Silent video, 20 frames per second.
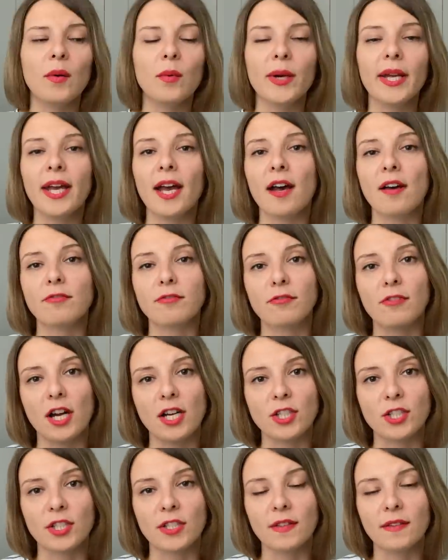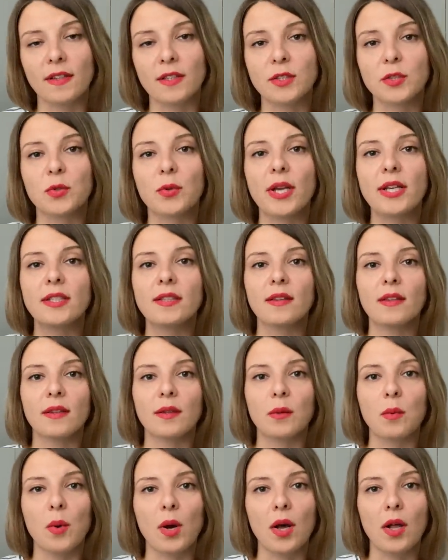we have Russia that threatens
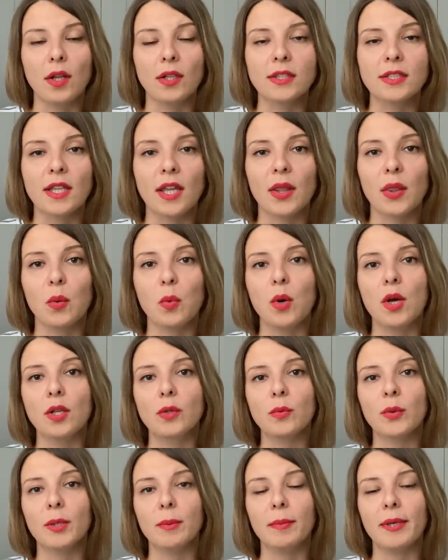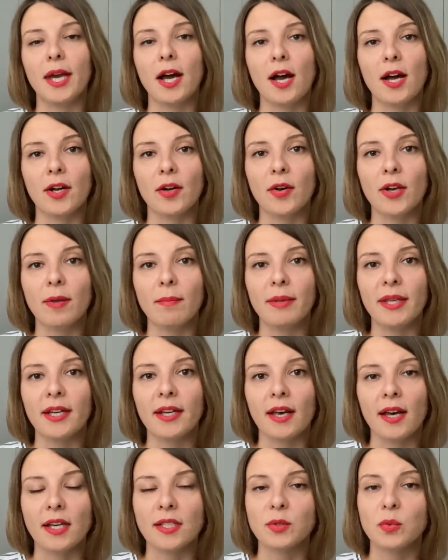the world, that the world will be hungry,
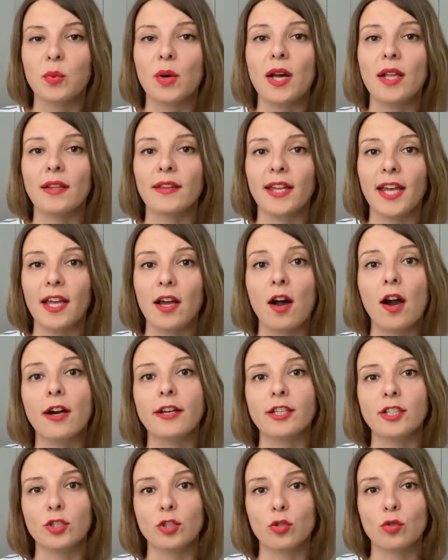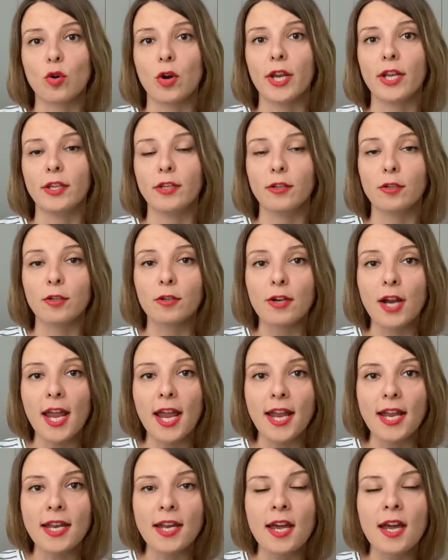because while they are destroying
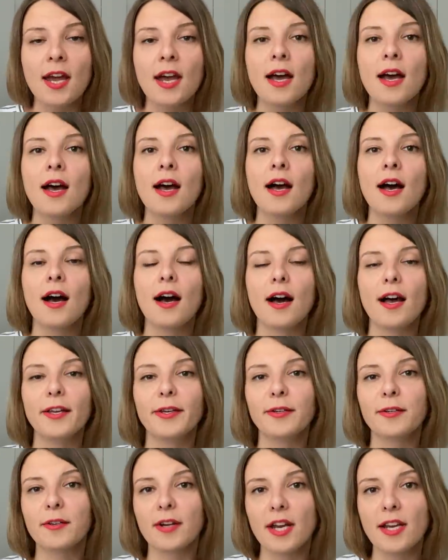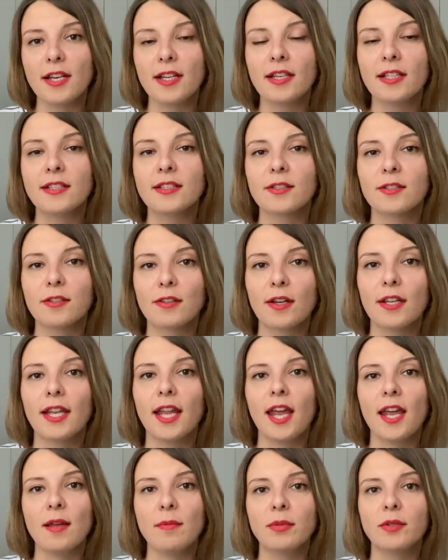Ukraine, Ukrainians are
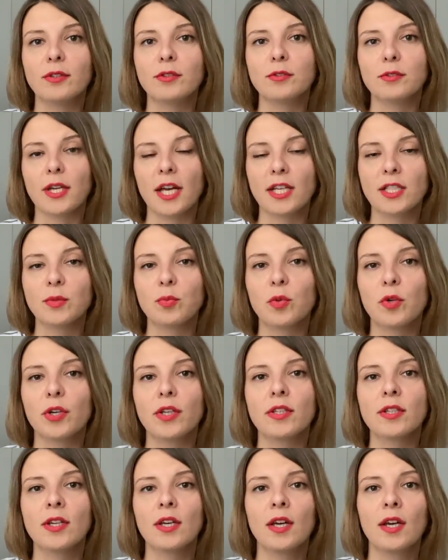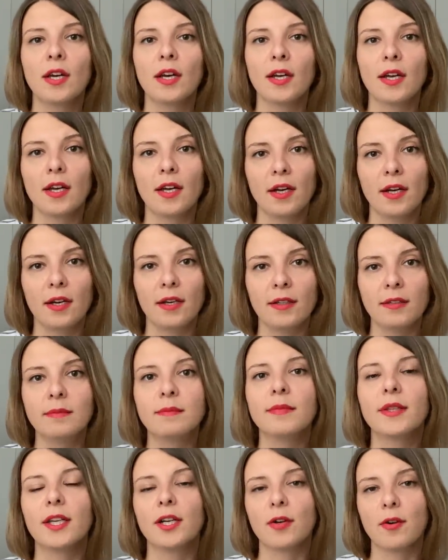not able to export
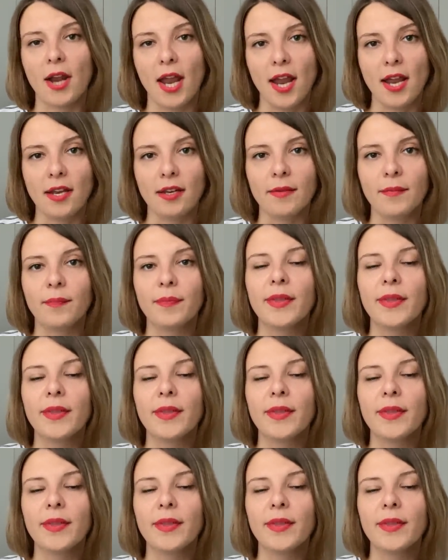the grain.